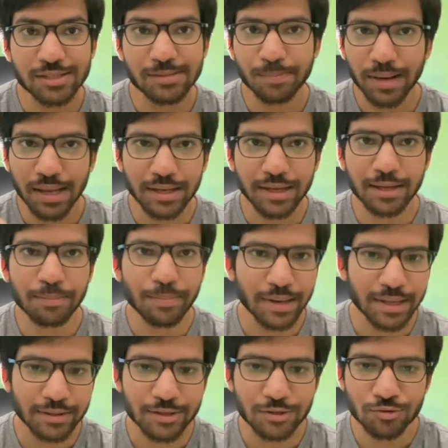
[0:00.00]
plug and
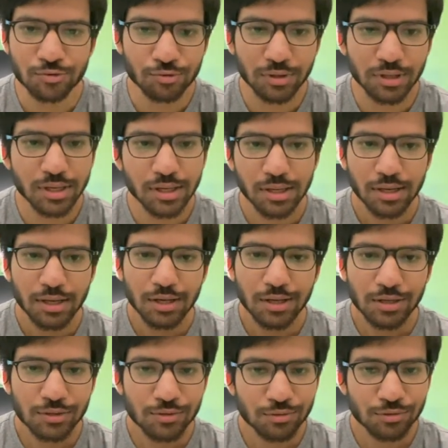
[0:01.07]
play this tool.
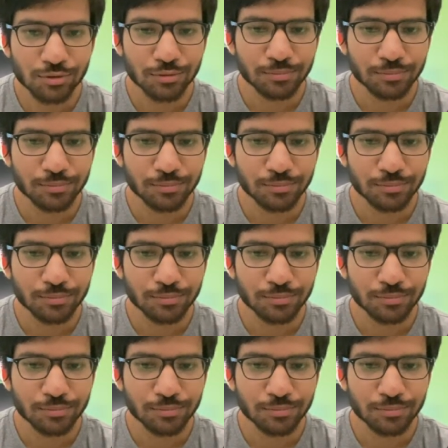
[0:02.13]
So